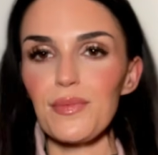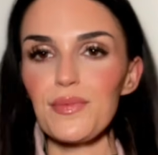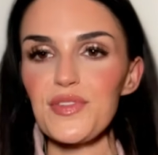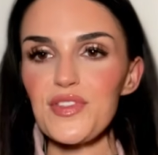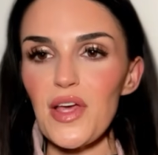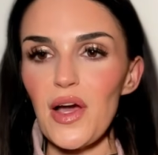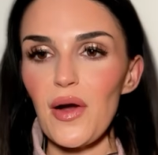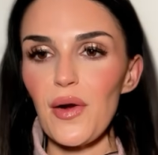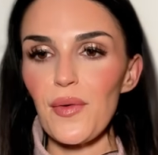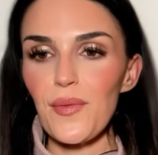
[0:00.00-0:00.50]

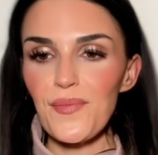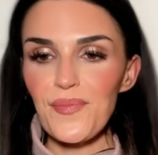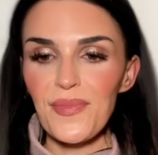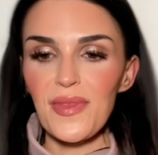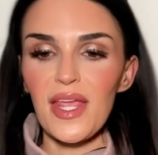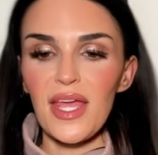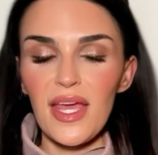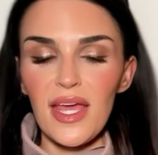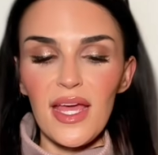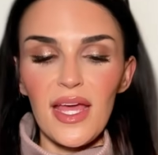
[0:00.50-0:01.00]
So
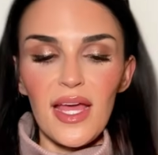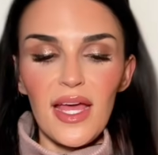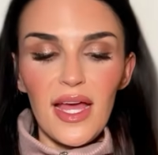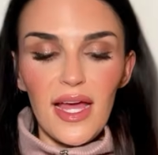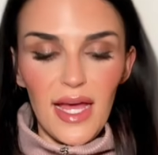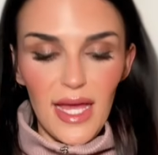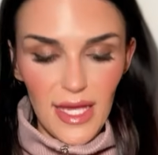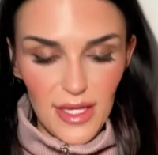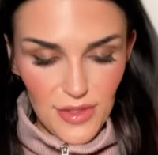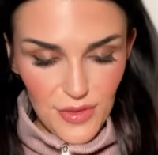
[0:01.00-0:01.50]

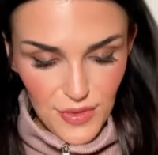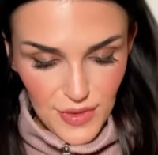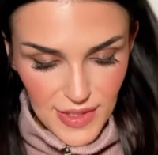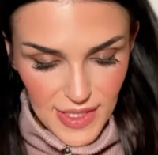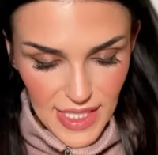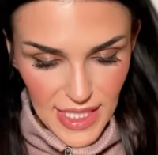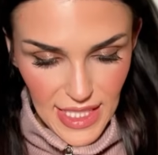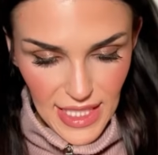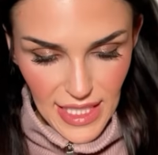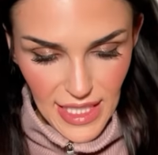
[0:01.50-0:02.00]
I use
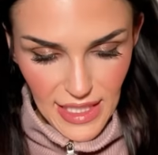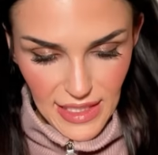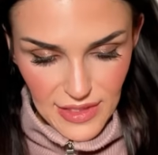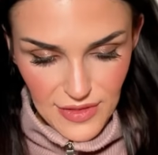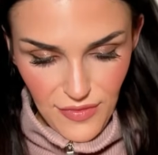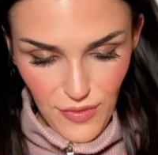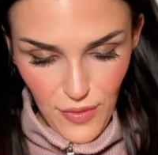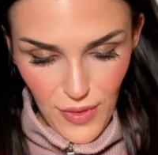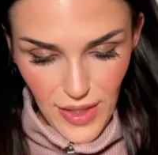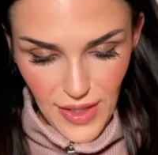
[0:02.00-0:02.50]
the
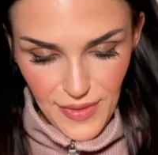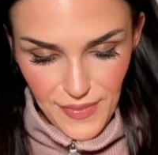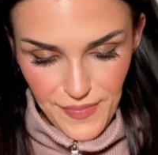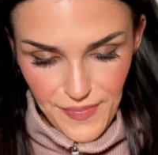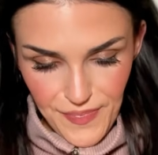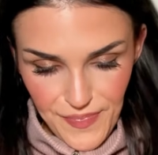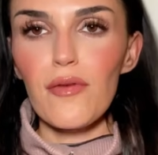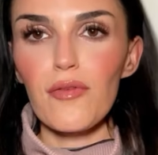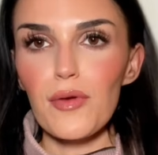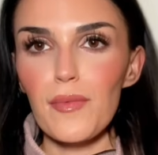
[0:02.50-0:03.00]
EX4
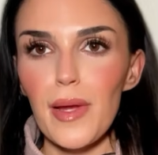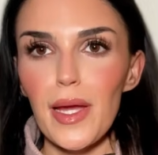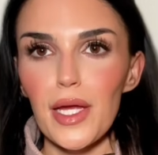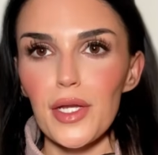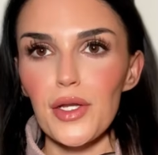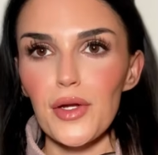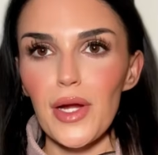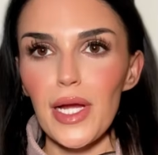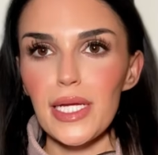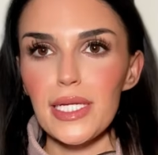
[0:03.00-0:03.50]
for my
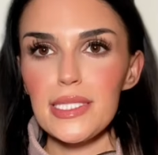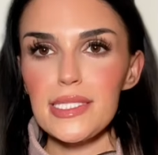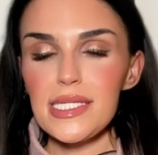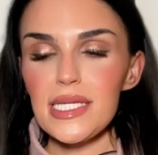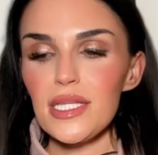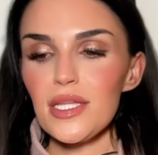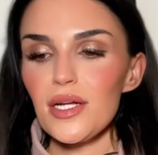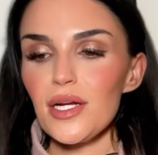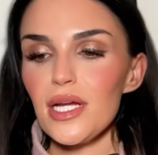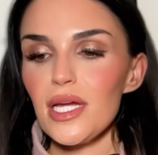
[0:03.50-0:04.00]
under eye
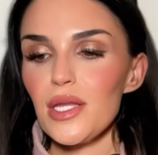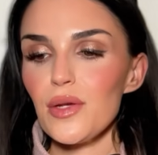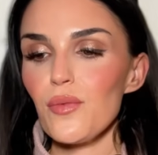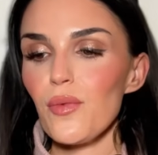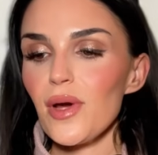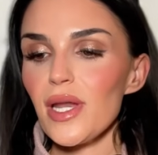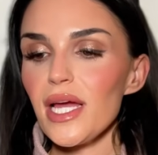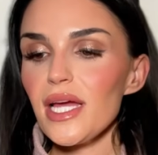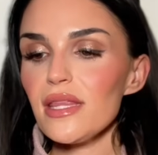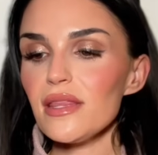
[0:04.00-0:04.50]
concealer, and
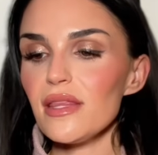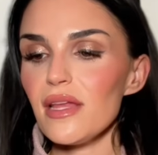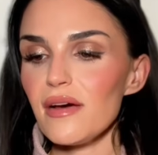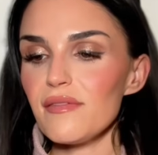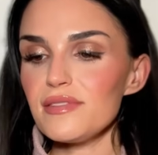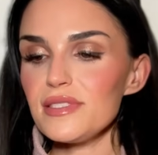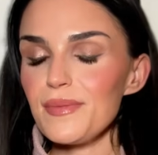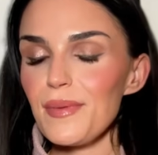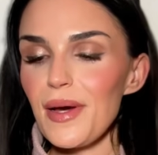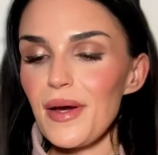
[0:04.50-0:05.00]
what I
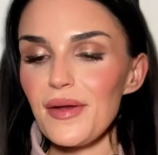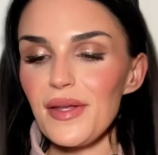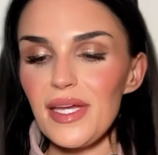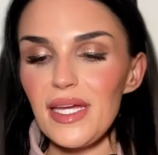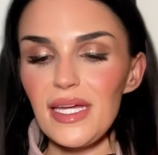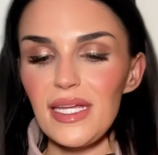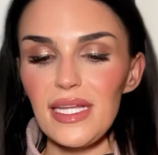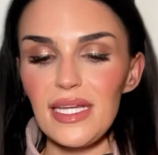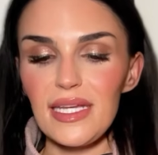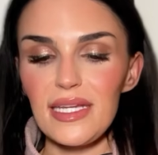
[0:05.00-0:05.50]
loved about
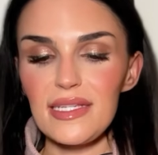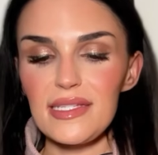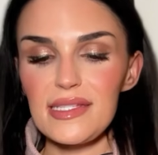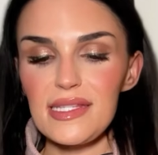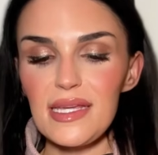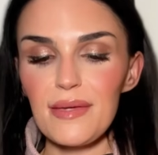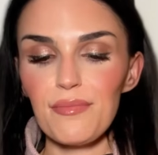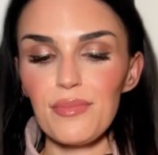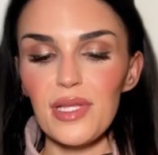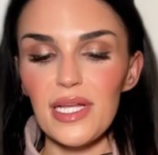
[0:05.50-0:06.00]
it is
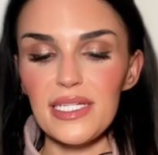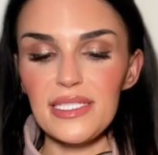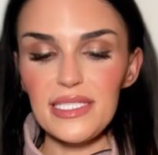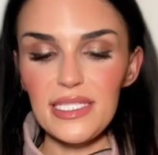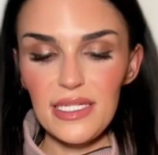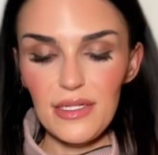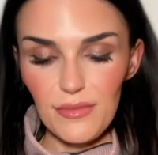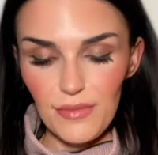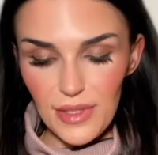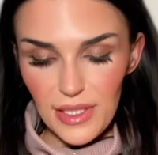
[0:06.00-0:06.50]
it blended
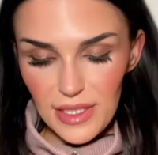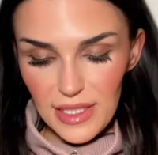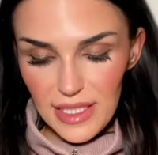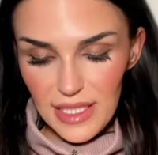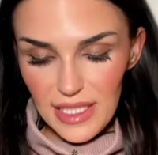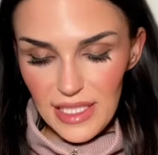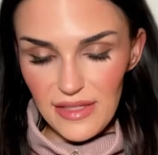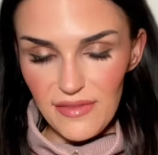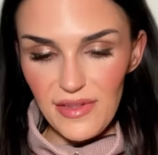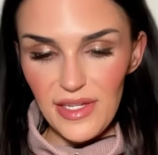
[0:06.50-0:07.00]
it really
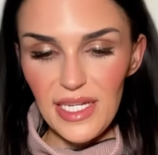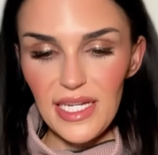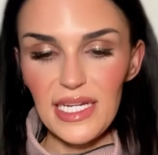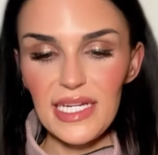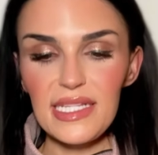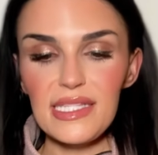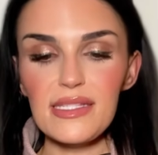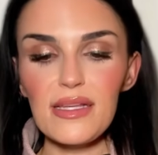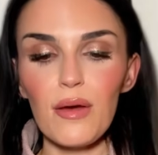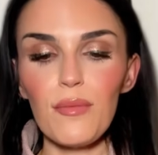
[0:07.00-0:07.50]
even, and
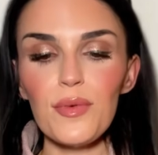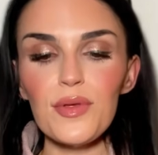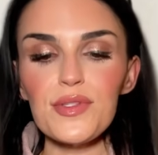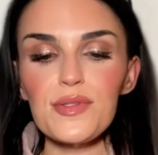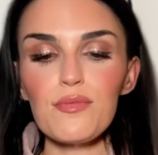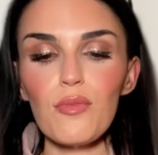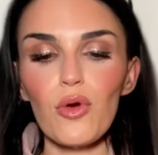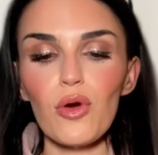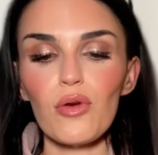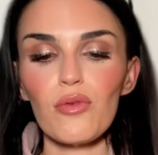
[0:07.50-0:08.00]
it's almost
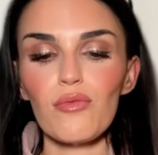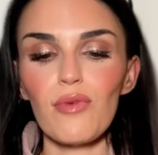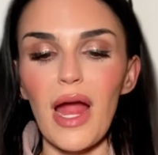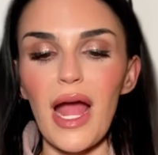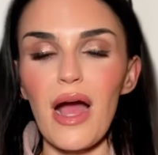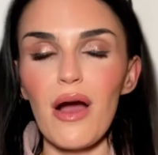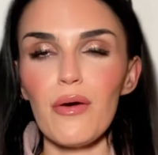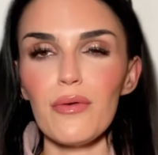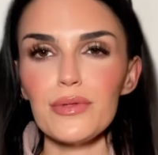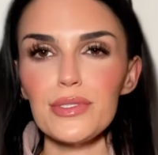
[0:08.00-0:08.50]
more
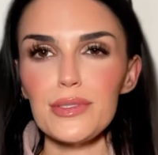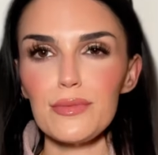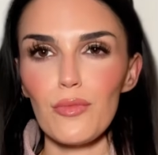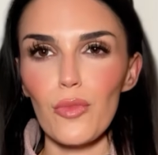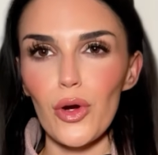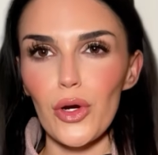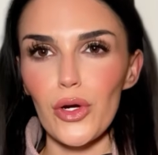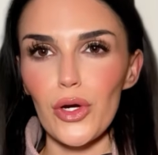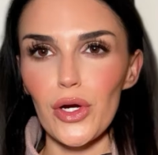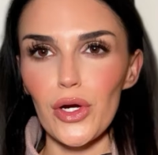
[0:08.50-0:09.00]
round and
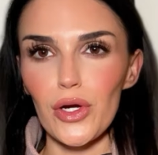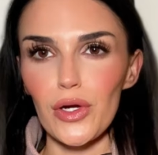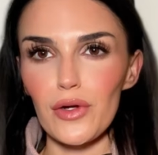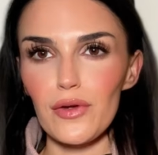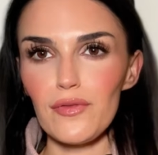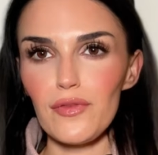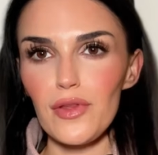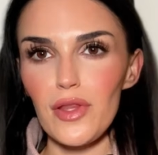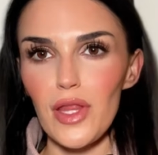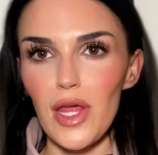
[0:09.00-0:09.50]
more
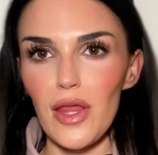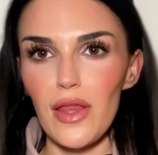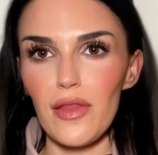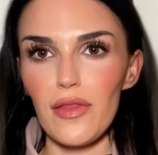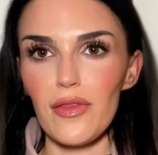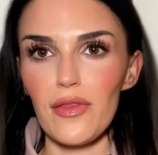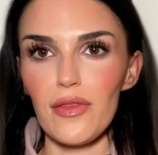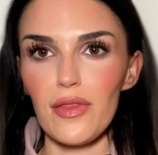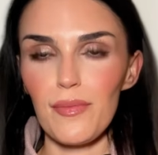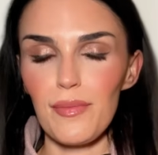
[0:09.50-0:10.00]
curved
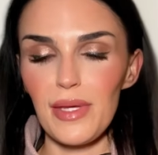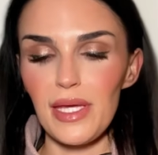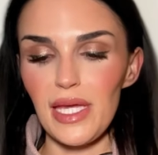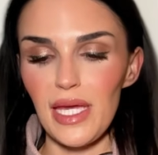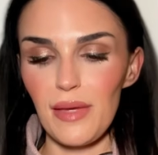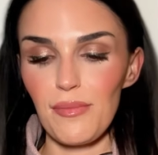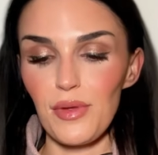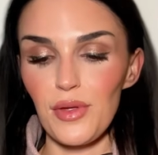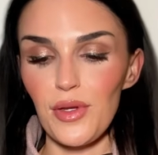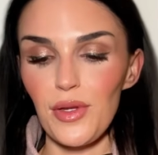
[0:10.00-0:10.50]
than the
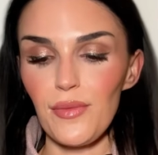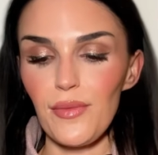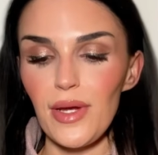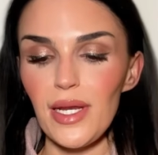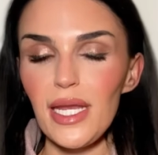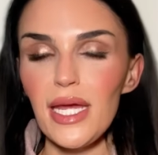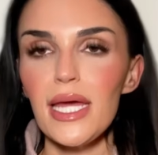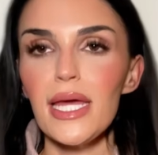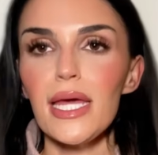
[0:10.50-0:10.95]
BK Beauty one,